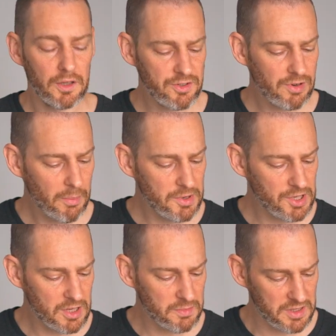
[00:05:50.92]
The strap
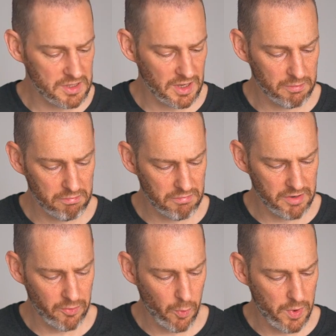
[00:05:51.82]
adjustment is a
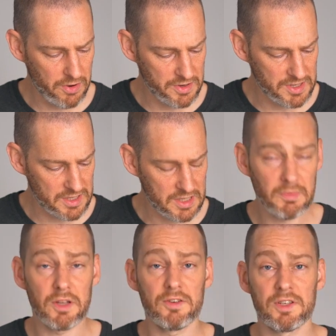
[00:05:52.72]
bit of a weird system
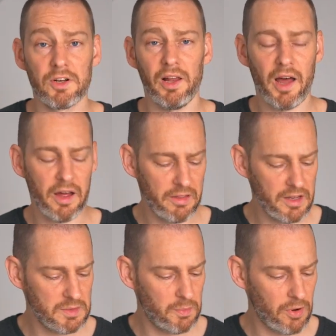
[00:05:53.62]
that you see on a lot of
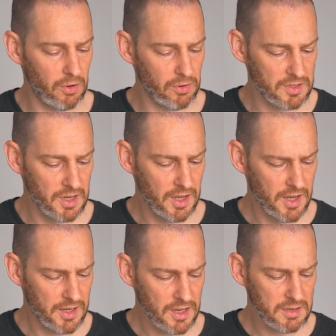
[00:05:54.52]
these poles.
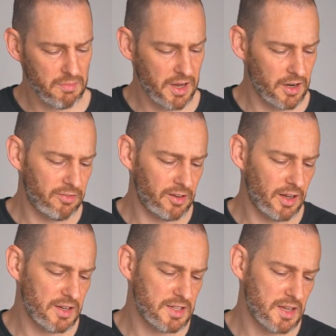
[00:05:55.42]
It doesn't make an awful
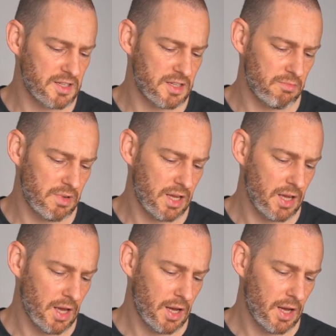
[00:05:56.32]
lot of sense to me,